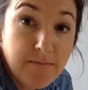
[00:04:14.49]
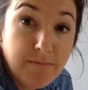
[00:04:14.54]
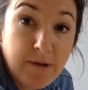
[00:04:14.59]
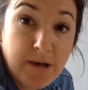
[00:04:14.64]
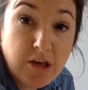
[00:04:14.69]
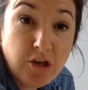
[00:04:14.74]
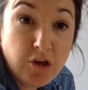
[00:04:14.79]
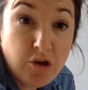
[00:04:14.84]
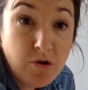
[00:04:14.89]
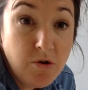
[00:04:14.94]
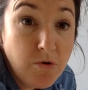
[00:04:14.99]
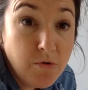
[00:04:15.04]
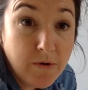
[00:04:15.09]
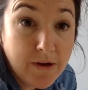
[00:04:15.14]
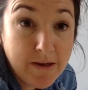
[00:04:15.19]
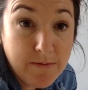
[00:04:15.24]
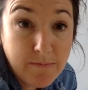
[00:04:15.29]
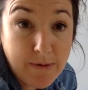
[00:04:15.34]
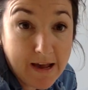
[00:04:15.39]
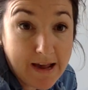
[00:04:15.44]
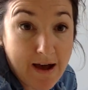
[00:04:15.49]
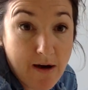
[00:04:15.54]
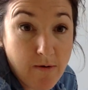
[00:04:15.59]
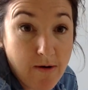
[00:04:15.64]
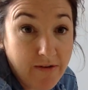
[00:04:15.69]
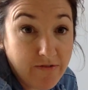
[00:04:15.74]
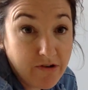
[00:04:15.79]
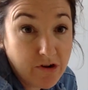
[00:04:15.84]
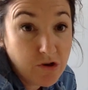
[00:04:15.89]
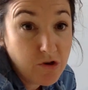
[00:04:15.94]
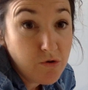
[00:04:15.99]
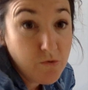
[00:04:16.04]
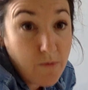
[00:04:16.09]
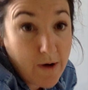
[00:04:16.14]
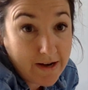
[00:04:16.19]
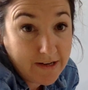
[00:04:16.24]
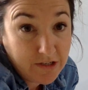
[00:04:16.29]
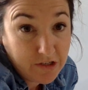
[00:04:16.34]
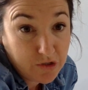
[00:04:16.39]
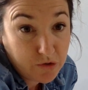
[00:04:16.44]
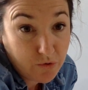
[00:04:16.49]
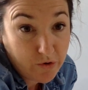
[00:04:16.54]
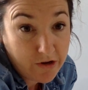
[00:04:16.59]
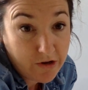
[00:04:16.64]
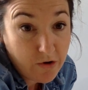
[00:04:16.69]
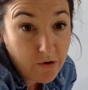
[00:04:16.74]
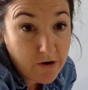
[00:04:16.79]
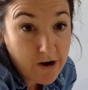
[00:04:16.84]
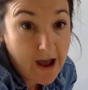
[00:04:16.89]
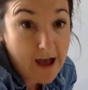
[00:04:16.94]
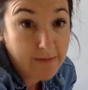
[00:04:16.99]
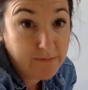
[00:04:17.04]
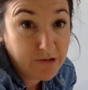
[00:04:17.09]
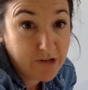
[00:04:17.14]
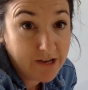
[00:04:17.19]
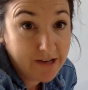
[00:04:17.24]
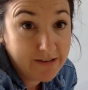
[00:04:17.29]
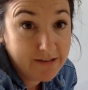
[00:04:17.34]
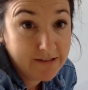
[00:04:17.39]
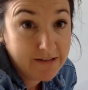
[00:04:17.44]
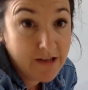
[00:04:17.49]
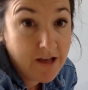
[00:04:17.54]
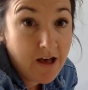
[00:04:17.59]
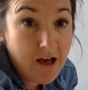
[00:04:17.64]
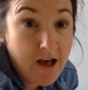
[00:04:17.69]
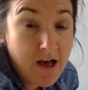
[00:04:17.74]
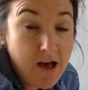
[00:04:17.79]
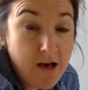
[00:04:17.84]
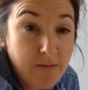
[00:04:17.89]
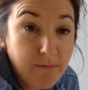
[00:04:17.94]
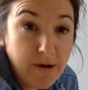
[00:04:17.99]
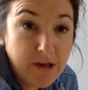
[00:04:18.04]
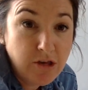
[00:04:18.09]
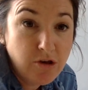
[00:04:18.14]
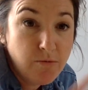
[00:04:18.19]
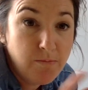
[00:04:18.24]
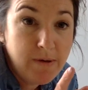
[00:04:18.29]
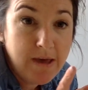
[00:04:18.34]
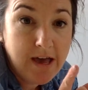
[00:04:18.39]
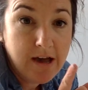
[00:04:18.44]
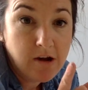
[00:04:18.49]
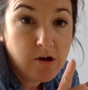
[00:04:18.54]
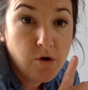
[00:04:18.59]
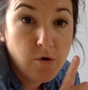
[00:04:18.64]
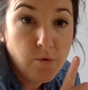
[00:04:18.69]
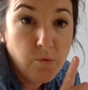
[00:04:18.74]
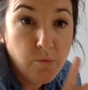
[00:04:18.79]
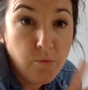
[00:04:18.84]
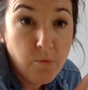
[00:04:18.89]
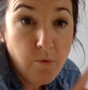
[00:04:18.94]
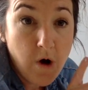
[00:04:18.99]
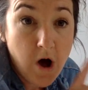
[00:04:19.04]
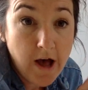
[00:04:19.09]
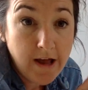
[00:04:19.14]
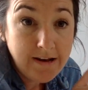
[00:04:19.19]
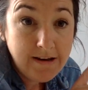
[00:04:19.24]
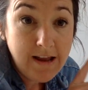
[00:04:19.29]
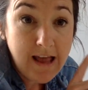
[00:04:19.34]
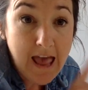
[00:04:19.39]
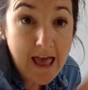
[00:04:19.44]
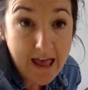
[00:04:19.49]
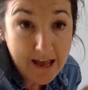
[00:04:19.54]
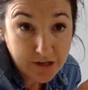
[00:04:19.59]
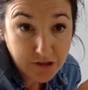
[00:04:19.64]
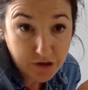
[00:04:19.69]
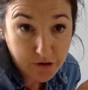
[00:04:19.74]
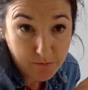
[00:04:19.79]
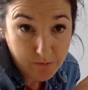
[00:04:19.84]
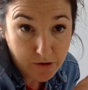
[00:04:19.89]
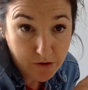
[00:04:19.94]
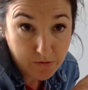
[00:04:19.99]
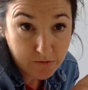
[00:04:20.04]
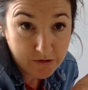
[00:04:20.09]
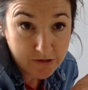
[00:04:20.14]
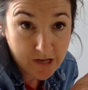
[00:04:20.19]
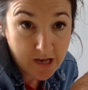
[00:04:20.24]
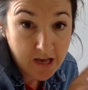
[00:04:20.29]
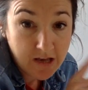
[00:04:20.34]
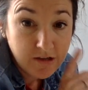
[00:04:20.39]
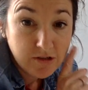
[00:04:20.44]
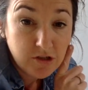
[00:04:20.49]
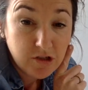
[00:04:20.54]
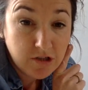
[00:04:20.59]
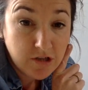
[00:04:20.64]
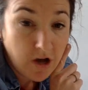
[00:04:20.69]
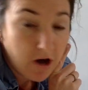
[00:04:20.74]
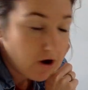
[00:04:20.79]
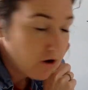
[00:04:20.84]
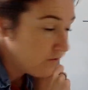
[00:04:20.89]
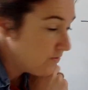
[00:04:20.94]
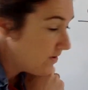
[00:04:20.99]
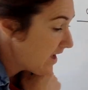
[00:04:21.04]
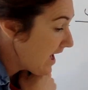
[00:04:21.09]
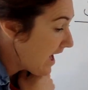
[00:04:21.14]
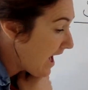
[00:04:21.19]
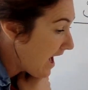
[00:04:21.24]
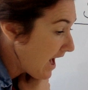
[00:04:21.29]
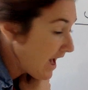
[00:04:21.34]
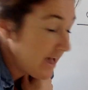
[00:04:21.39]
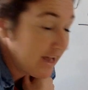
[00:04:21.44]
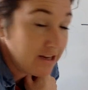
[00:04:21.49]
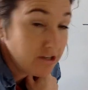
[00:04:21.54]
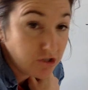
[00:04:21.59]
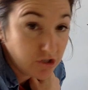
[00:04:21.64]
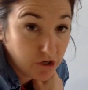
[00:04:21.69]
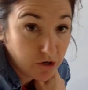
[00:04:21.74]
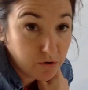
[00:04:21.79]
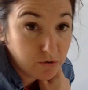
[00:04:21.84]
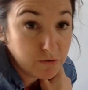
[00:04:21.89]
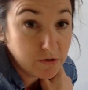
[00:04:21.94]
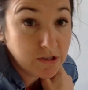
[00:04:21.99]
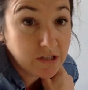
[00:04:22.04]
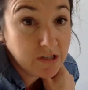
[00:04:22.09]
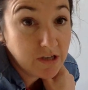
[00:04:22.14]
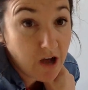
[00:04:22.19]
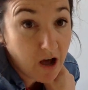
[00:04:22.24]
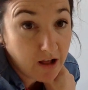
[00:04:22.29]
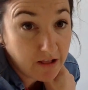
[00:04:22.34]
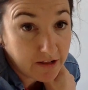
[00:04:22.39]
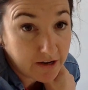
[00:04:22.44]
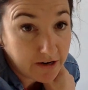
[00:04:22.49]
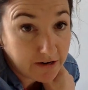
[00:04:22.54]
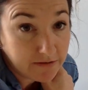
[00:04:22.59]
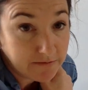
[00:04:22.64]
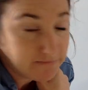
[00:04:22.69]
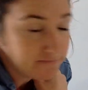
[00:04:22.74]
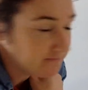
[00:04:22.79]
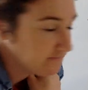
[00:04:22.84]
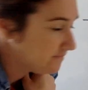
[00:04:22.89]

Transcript: But you can pick however you want to sort your objects. But you pick one attribute. So I chose color.